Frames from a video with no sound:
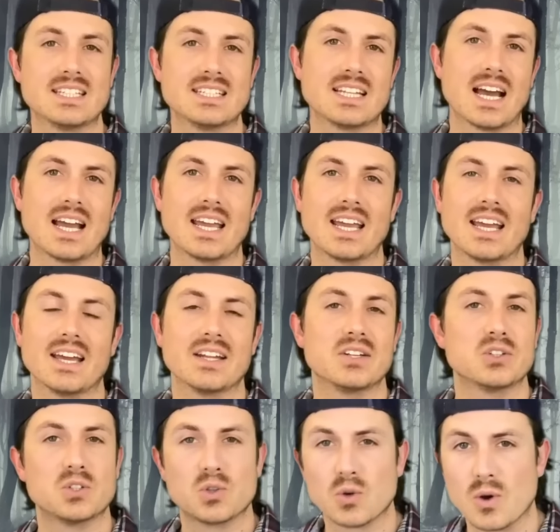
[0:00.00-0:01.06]
Diane
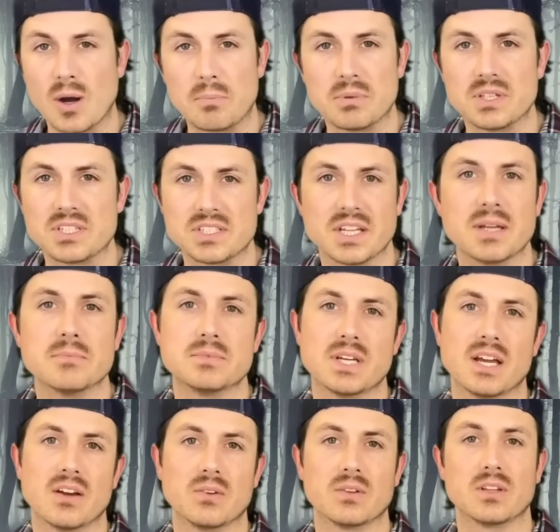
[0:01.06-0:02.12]
grew up in the same
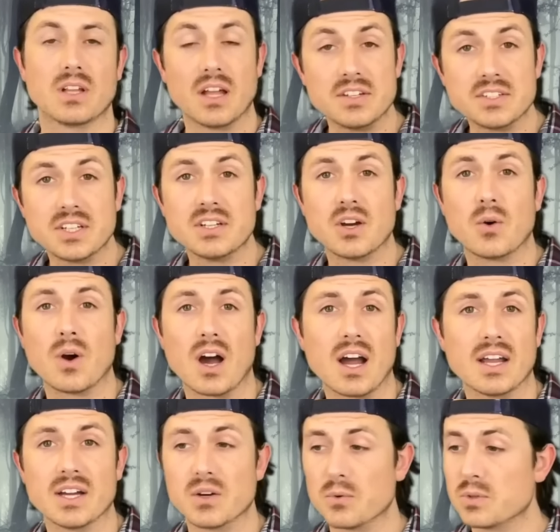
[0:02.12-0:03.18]
town, London,
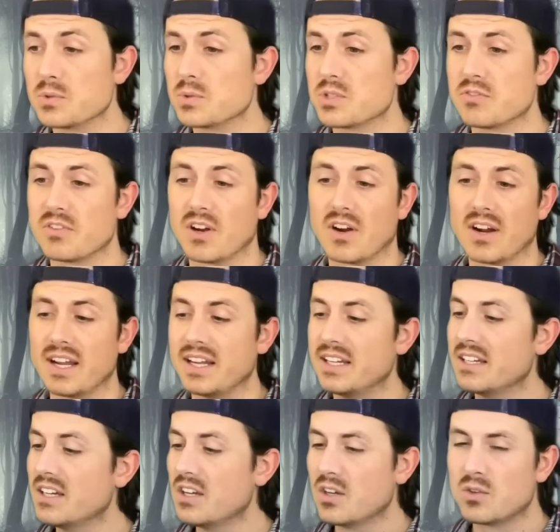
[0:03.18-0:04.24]
Ohio, which was a
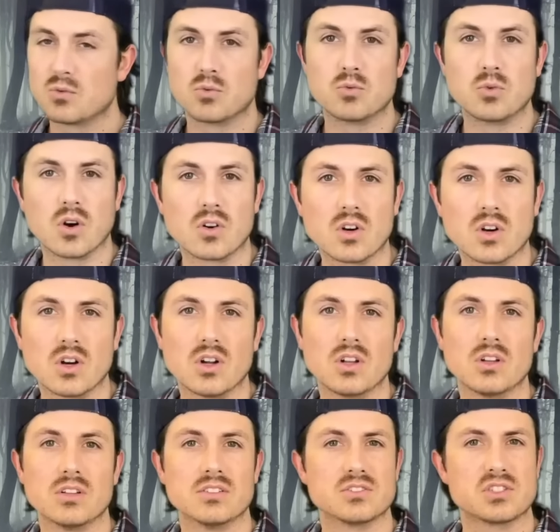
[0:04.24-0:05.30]
very
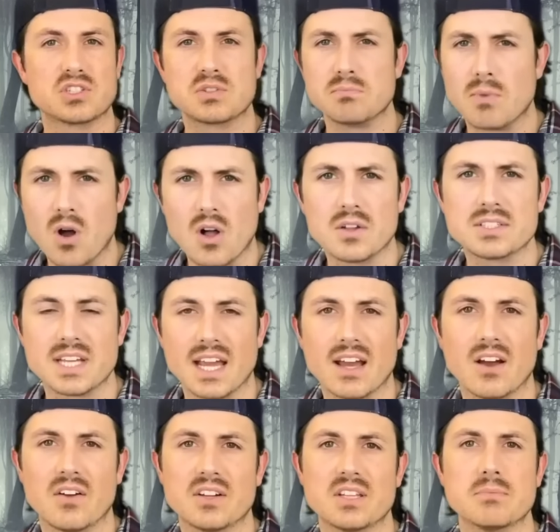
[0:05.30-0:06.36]
rural, small
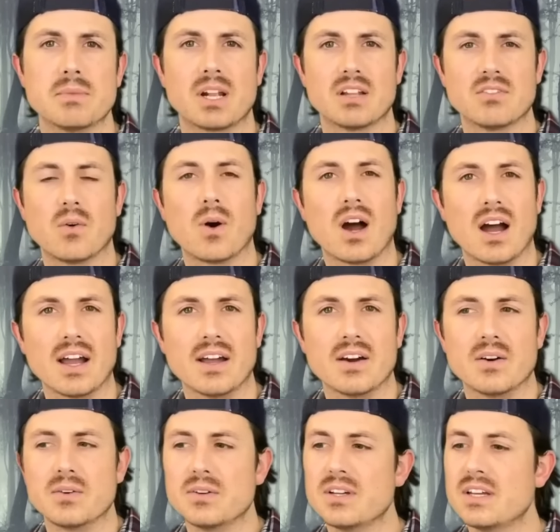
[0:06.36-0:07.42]
town in the middle of
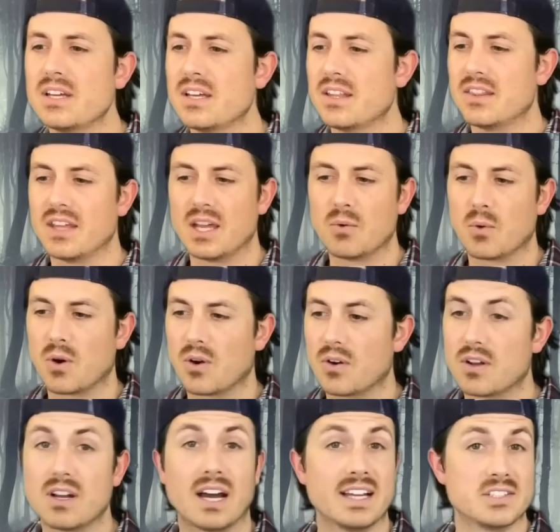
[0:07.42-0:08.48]
Ohio. They were
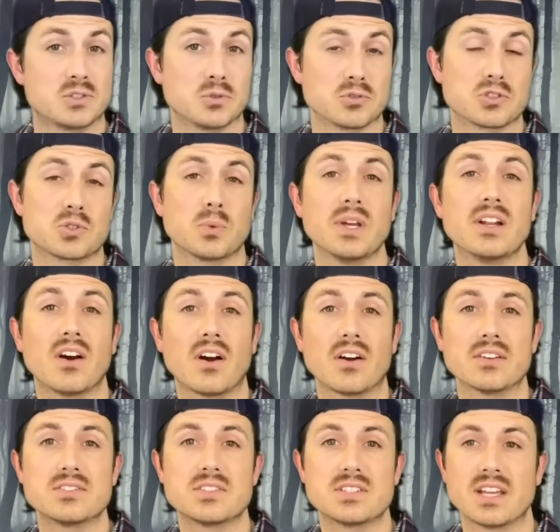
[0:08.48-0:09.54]
high school
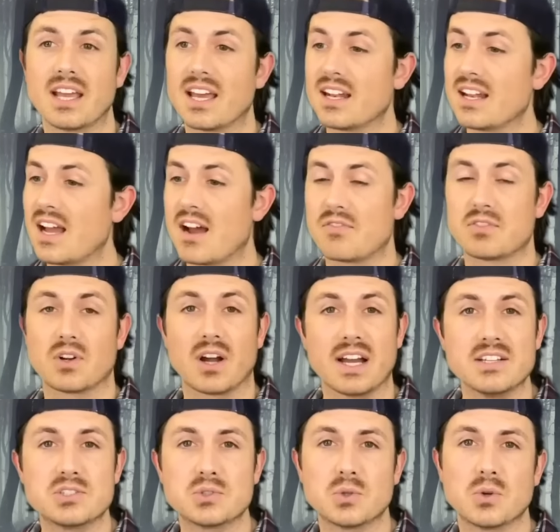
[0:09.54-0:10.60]
sweethearts, and after high
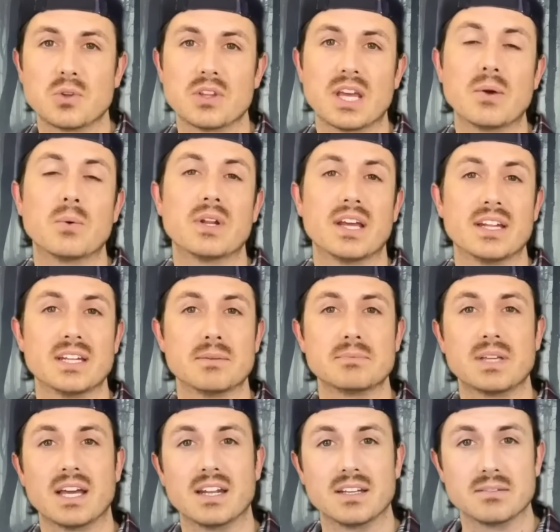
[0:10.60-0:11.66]
school, they would end up
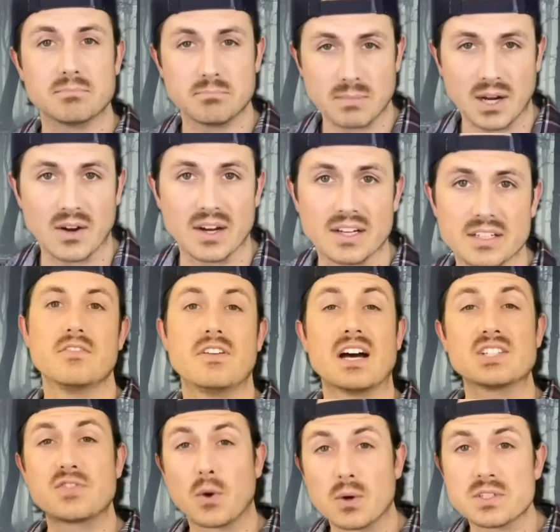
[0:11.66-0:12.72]
getting married.
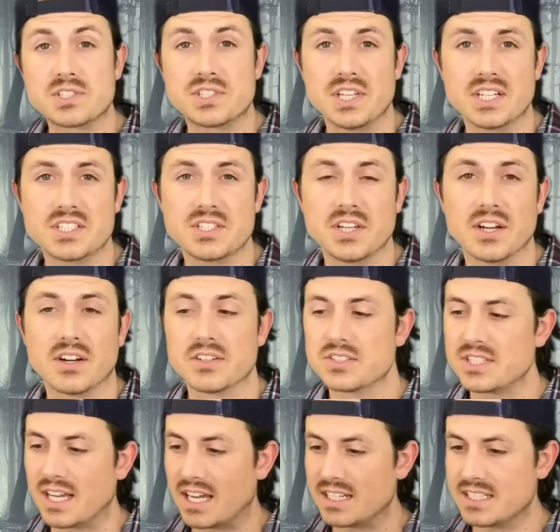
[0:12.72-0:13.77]
Fast forward six
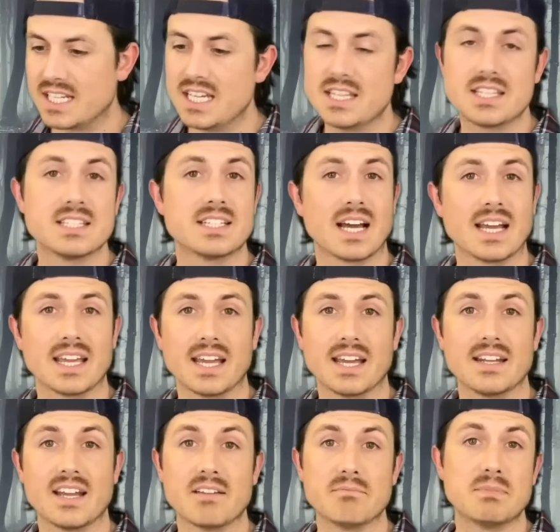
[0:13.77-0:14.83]
years, and Keith and
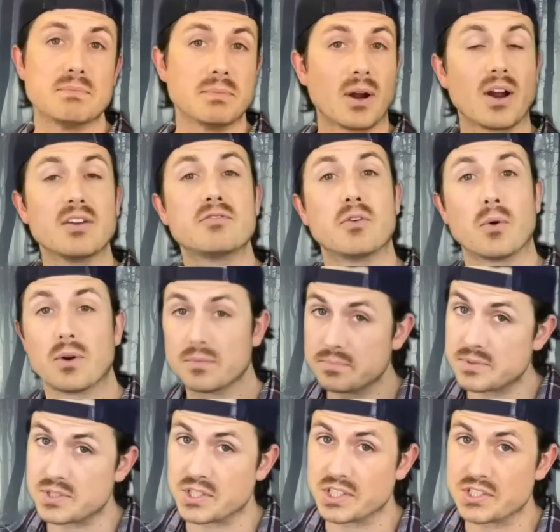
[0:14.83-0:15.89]
Diane have been married for
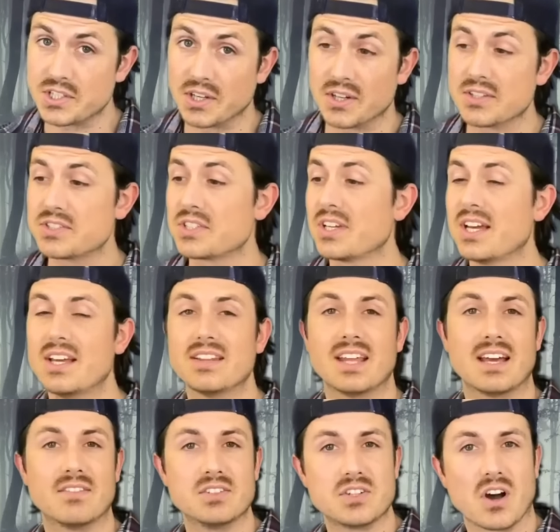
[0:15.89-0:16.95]
six years. They
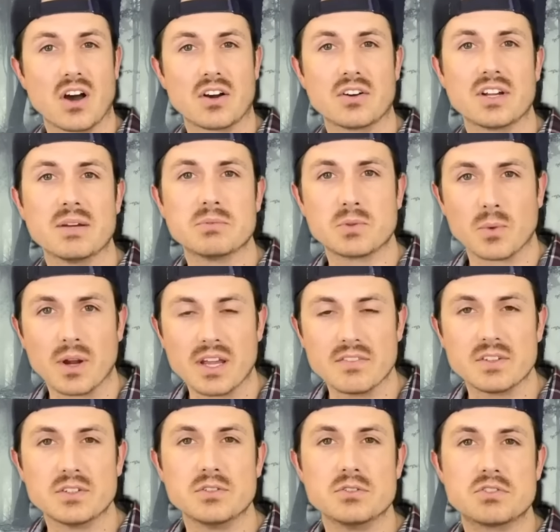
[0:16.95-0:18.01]
have a daughter named
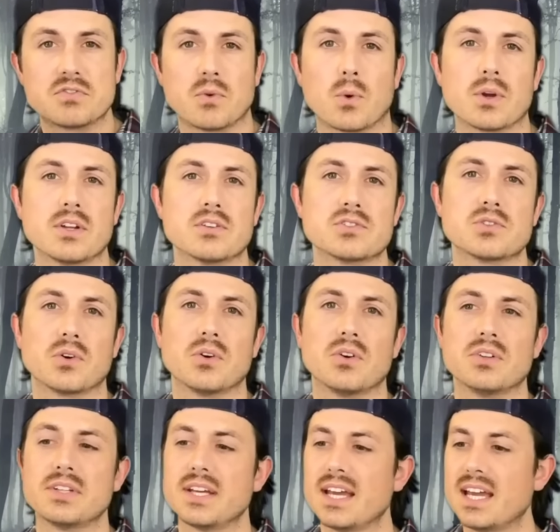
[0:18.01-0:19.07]
Raven, who's four years
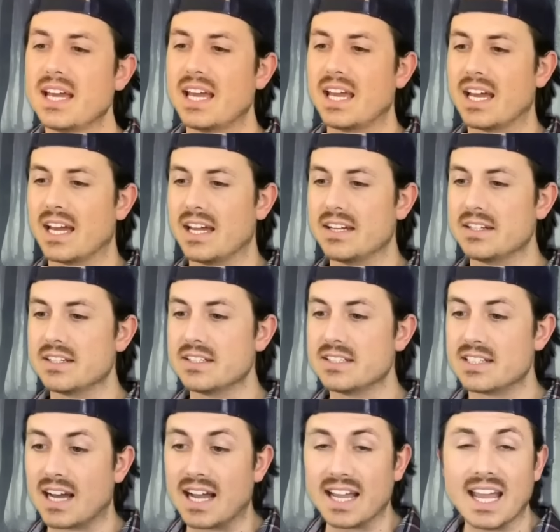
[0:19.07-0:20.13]
old, and
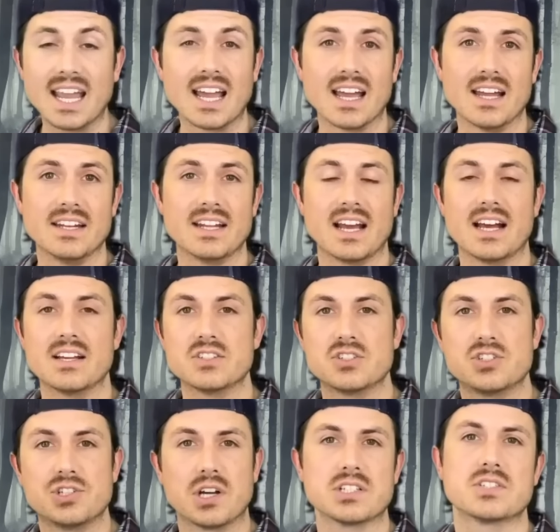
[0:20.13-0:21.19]
Diane has
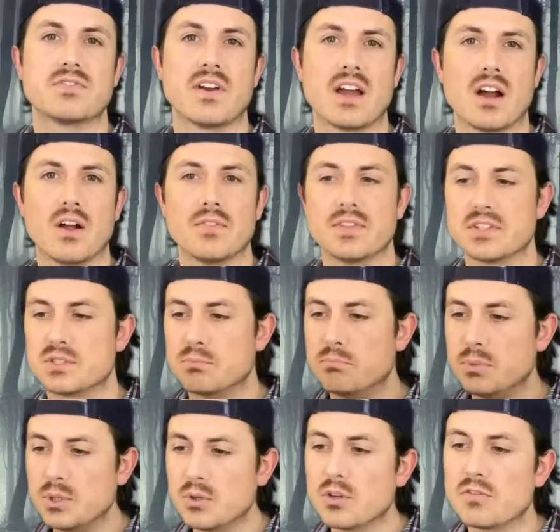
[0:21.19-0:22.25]
just found this
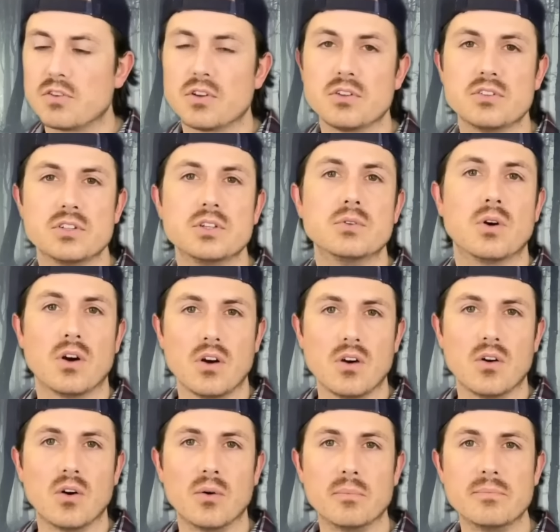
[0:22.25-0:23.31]
beautiful new
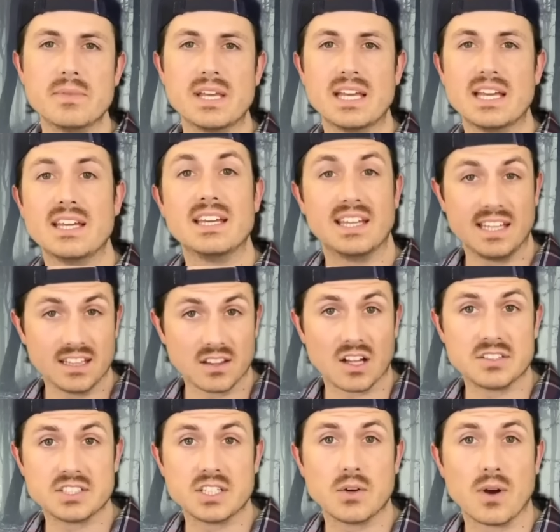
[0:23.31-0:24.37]
home in
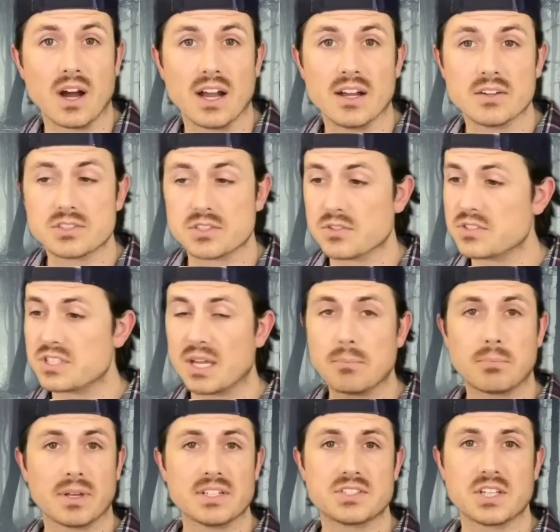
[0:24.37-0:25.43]
London, Ohio, so same
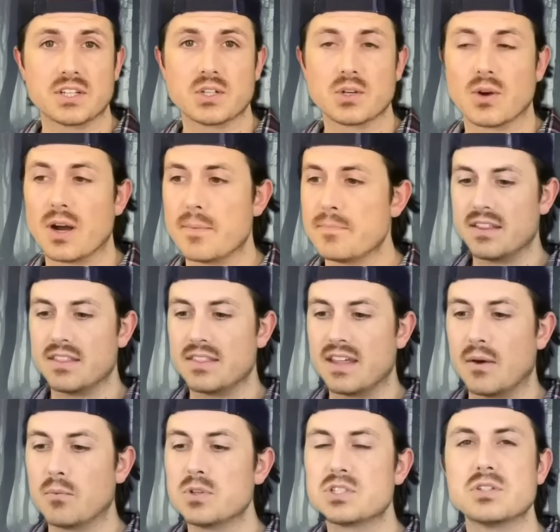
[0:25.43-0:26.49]
place they grew up,
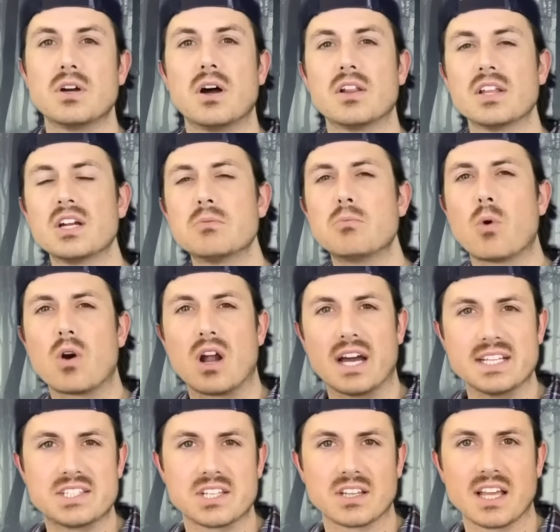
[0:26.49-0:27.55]
that was a little more
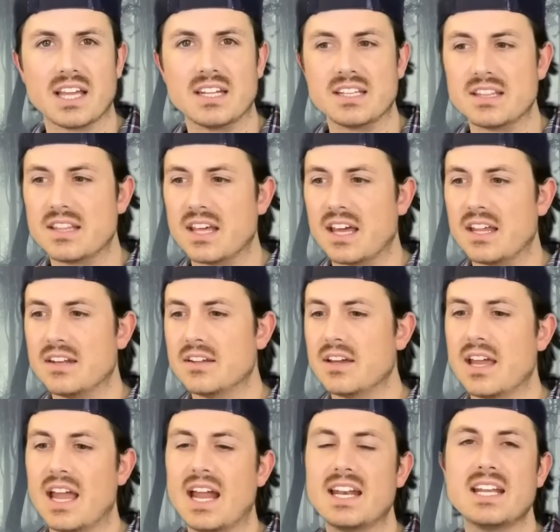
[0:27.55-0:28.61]
isolated than
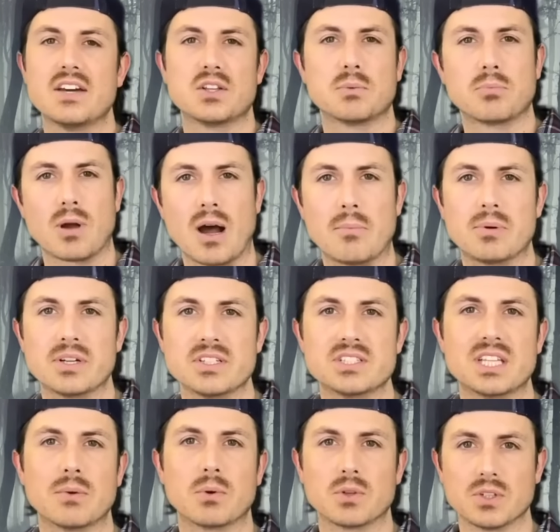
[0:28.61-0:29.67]
any other properties
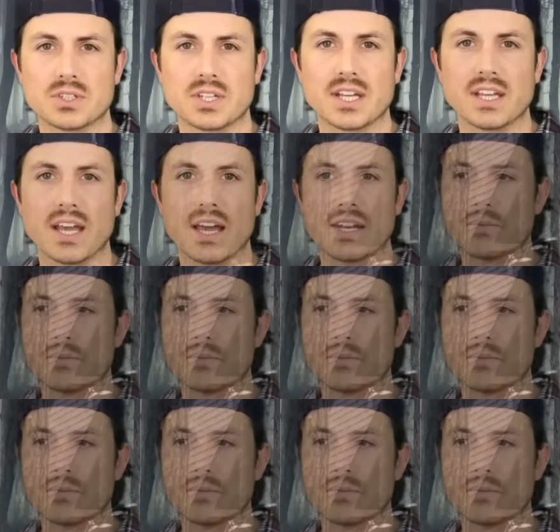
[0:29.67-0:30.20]
they were looking at.